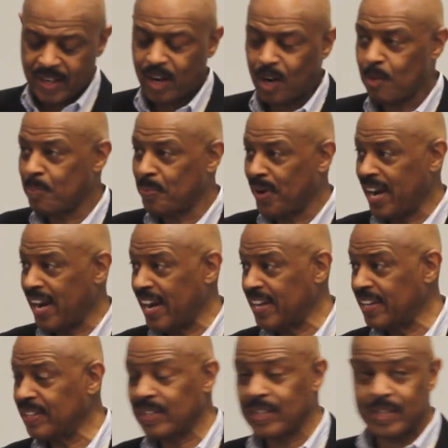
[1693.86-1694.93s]
her
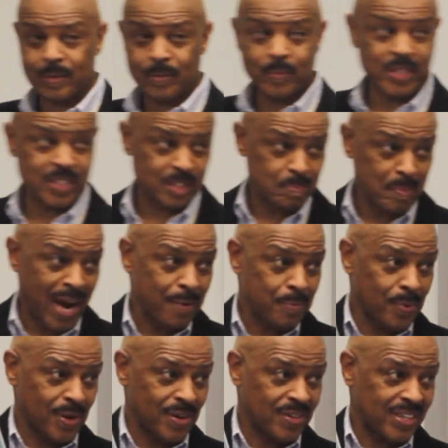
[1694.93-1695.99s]
brand, which is my
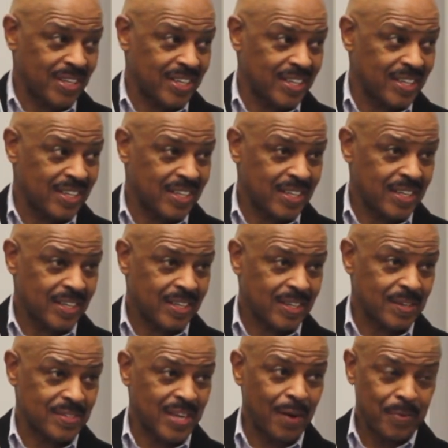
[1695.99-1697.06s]
work,
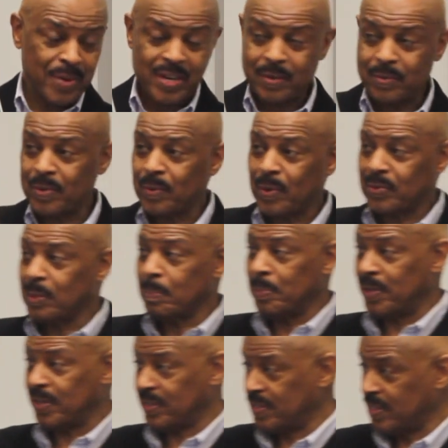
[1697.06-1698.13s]
because I wrote the
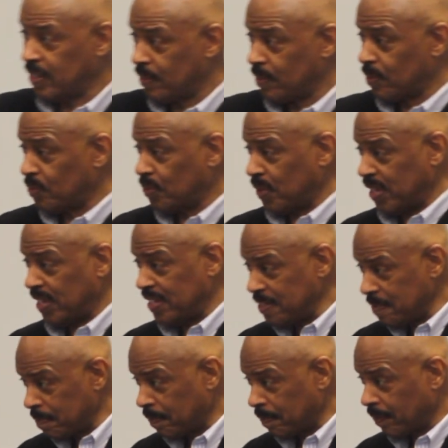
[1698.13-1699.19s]
books for
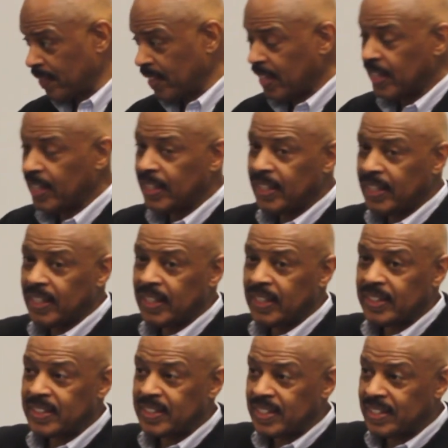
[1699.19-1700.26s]
her.
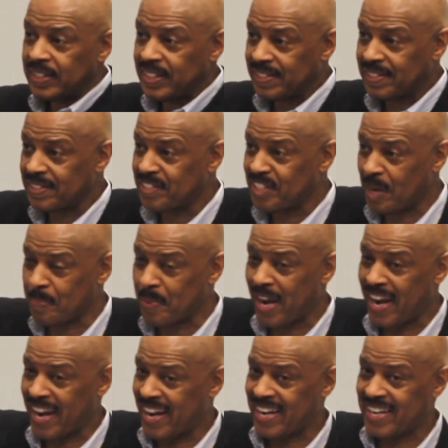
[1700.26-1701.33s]
This is
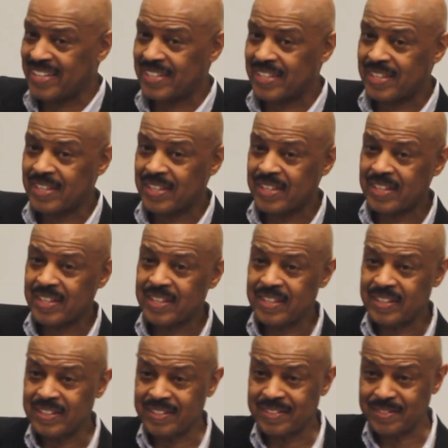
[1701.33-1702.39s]
Japan.
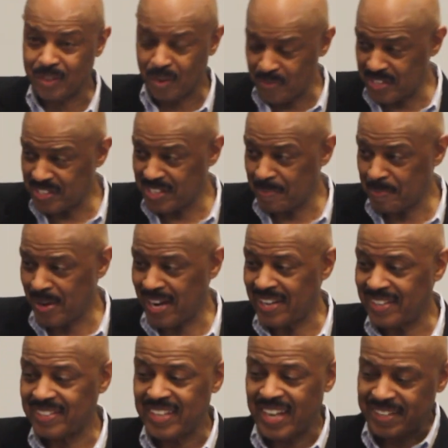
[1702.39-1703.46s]
This is over in
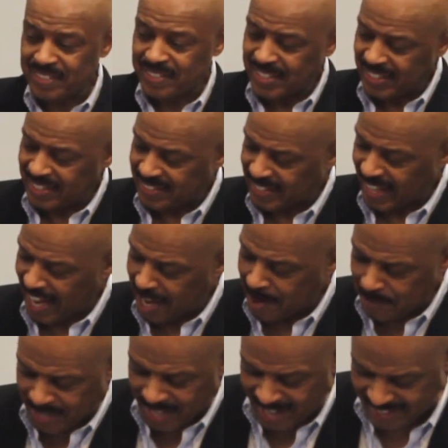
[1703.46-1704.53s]
Japan. Now you see the
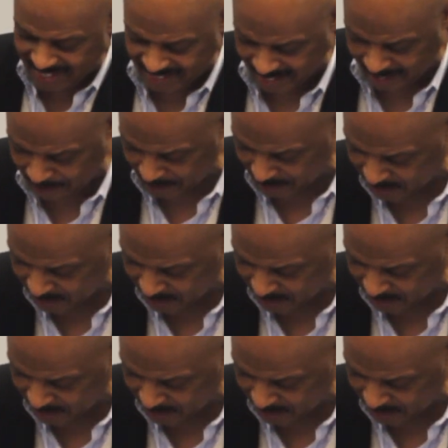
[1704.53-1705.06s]
same concept.